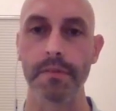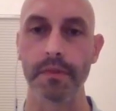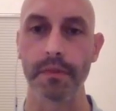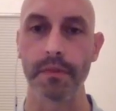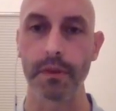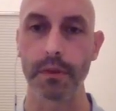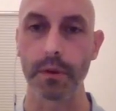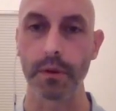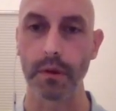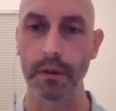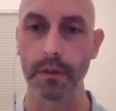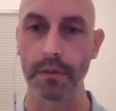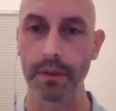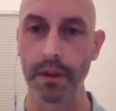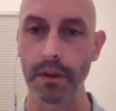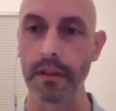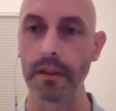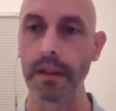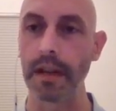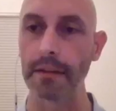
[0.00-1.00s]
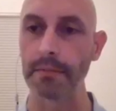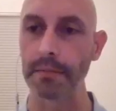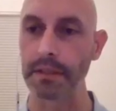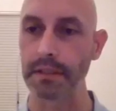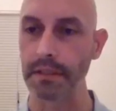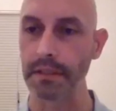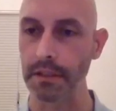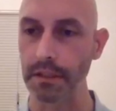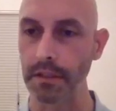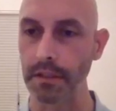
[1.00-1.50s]
for alignment
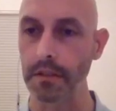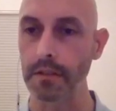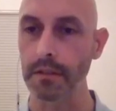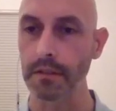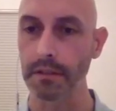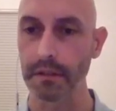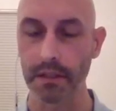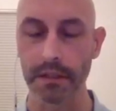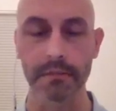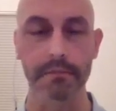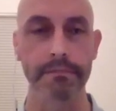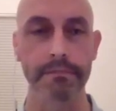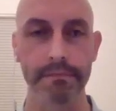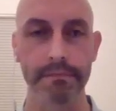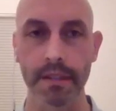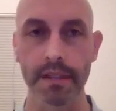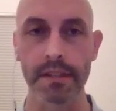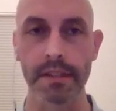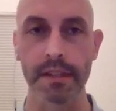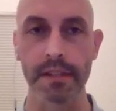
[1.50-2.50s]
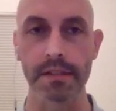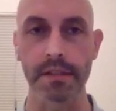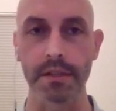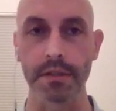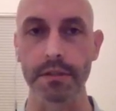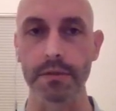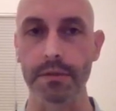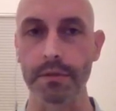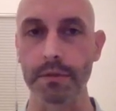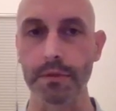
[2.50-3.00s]
occur. Then it's a
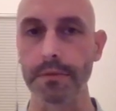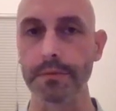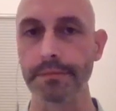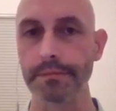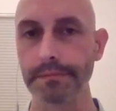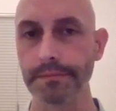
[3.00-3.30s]
good tool.